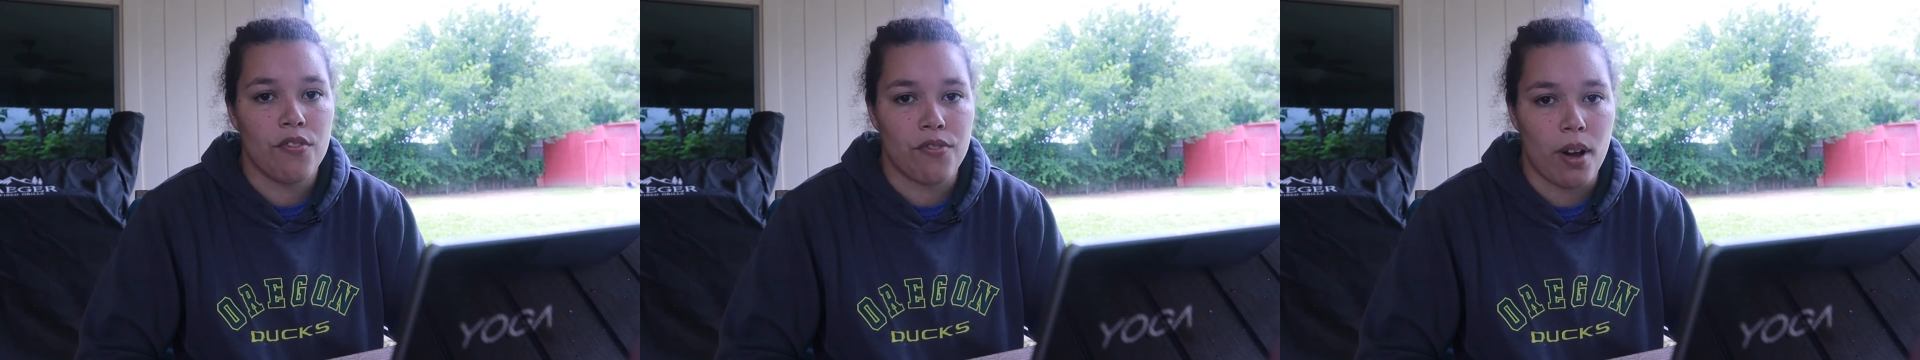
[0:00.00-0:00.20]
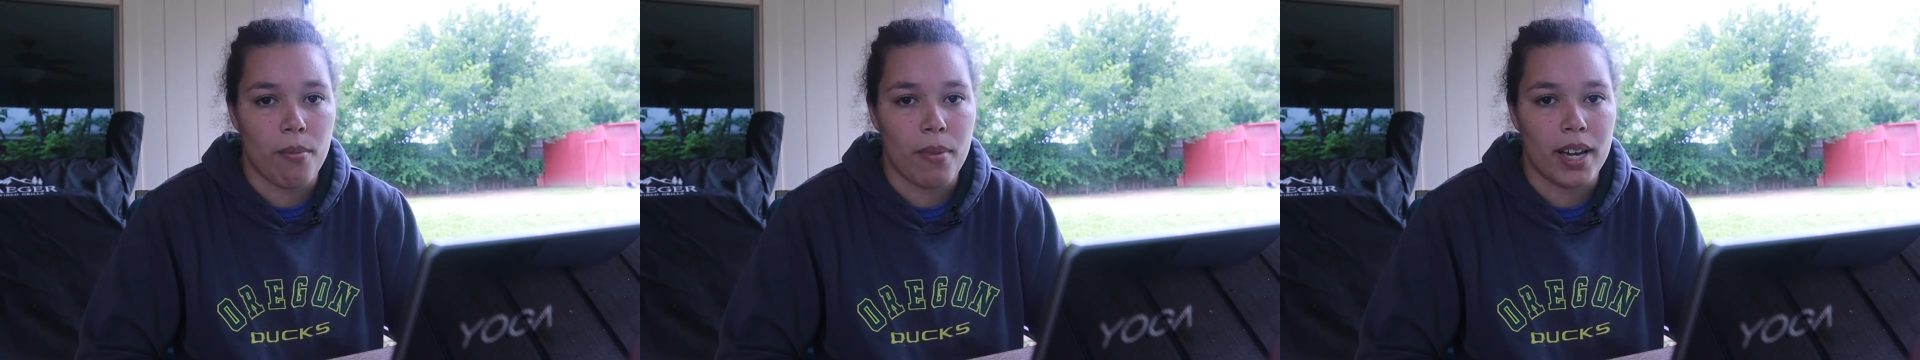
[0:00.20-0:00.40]

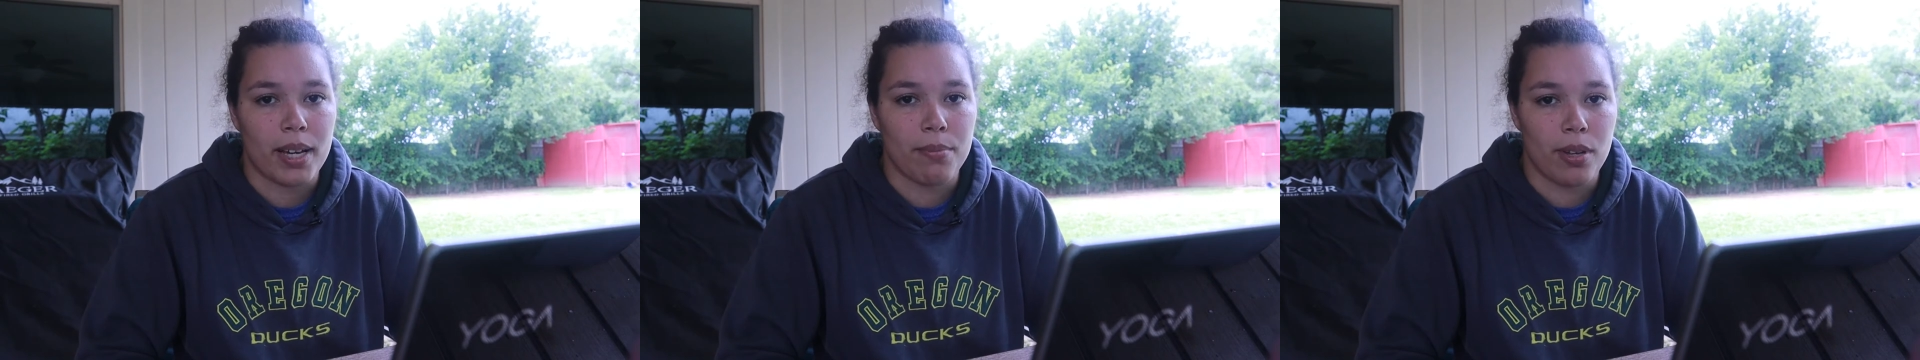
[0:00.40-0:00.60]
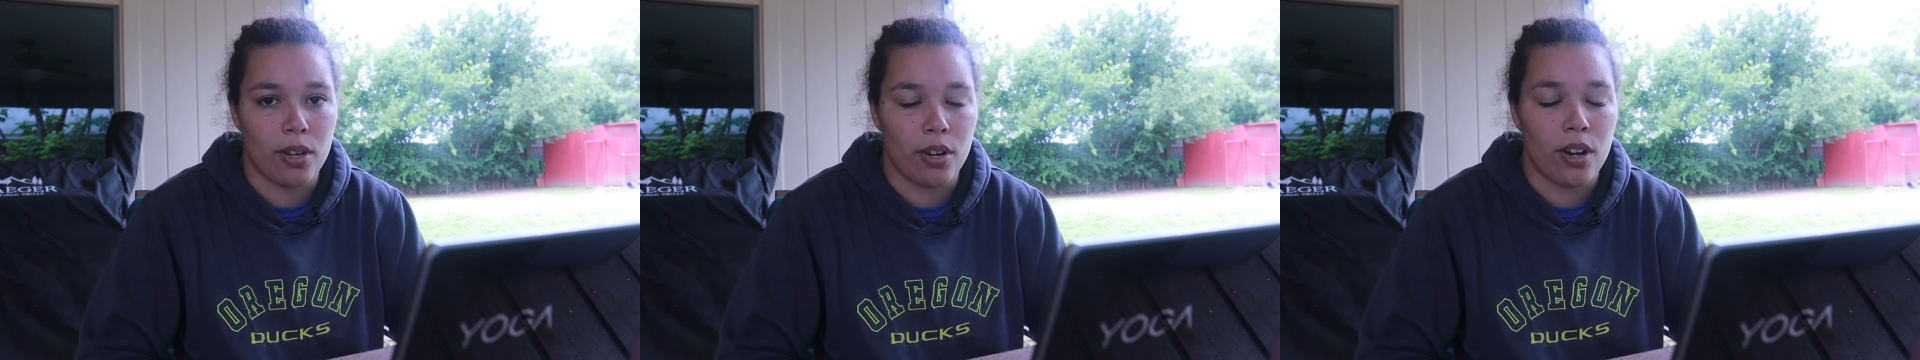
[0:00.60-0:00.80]
from my
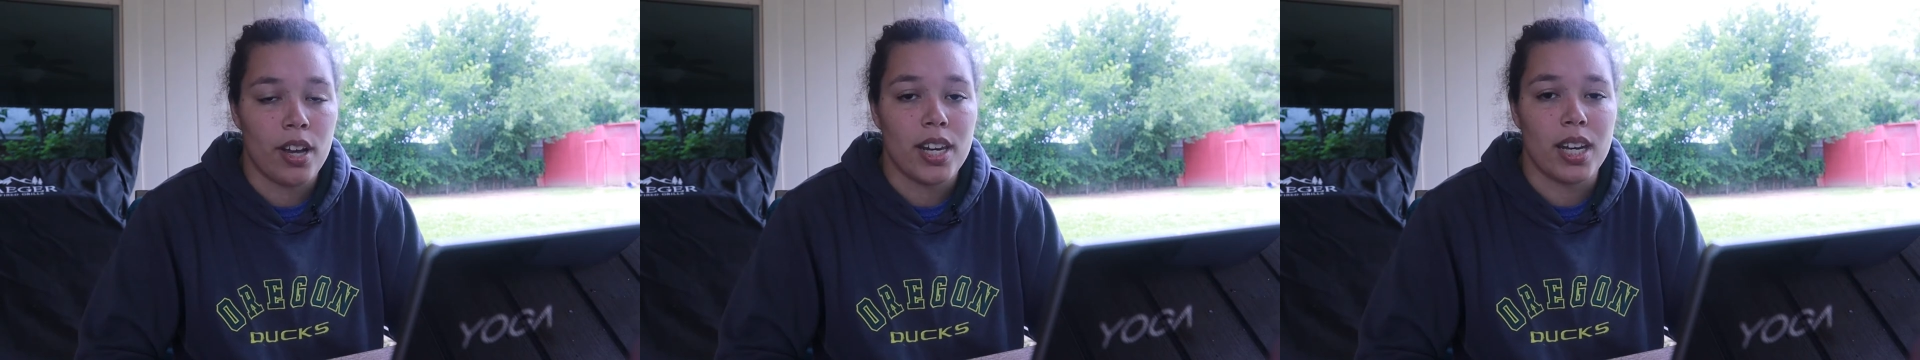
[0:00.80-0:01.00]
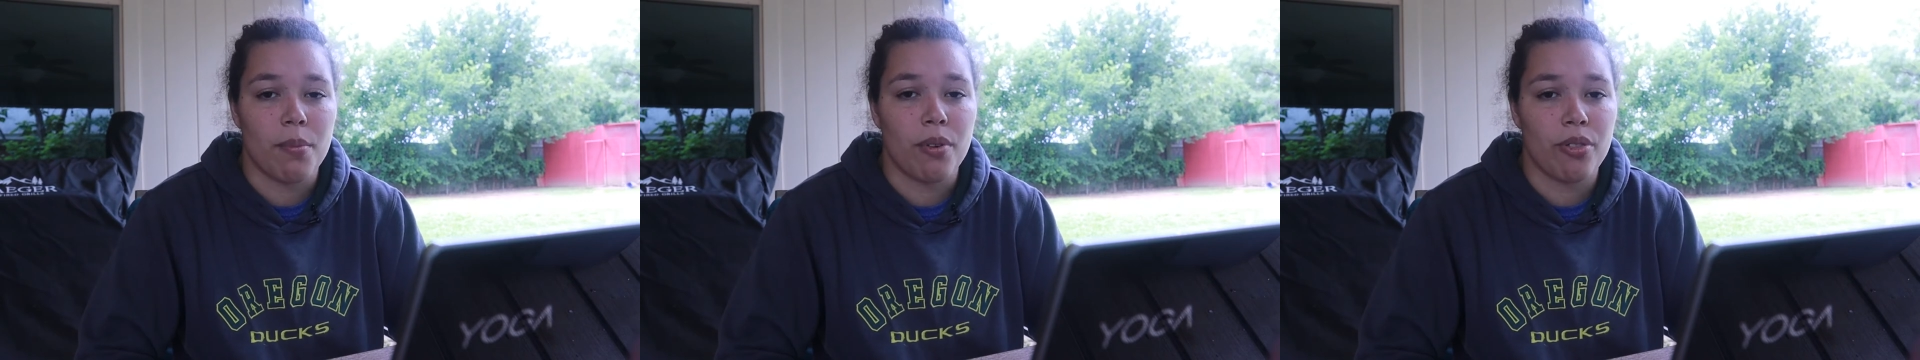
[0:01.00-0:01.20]
computer.
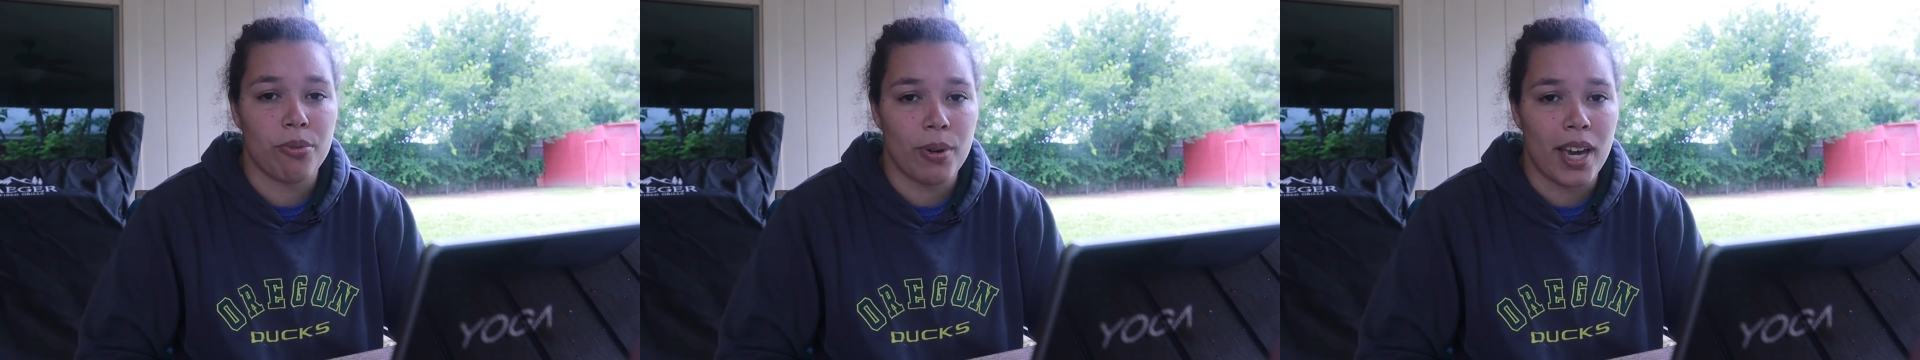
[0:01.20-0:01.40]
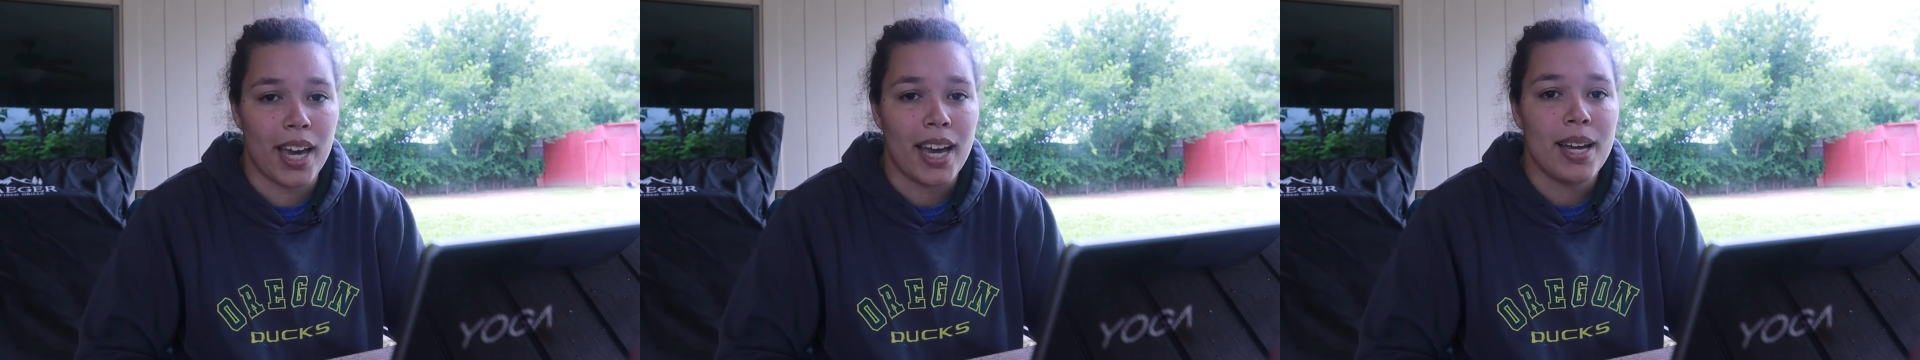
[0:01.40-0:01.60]
Number
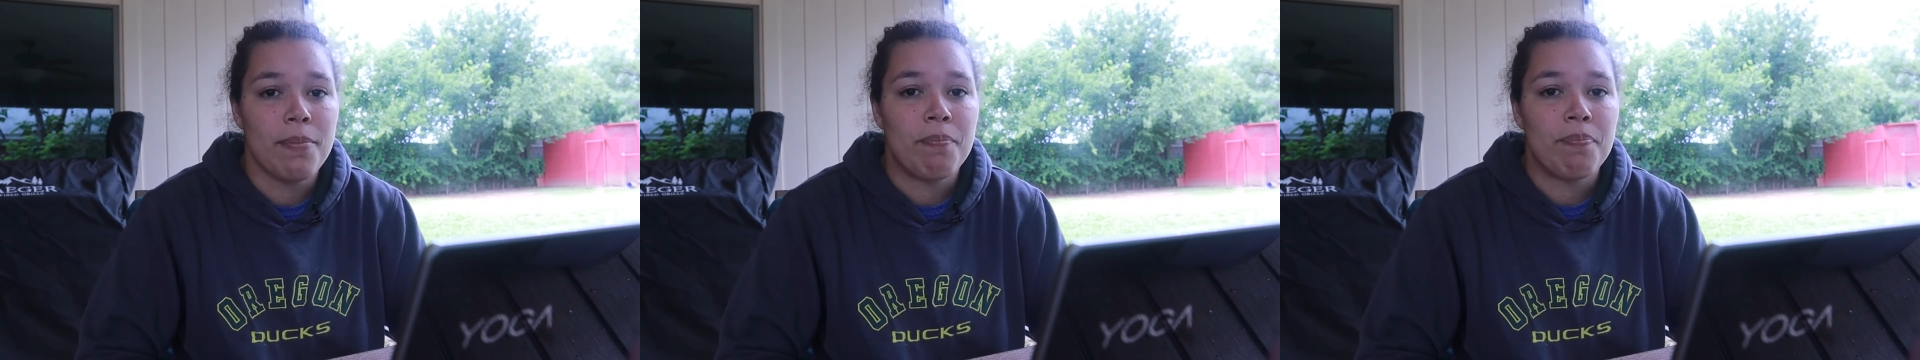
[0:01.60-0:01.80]
three,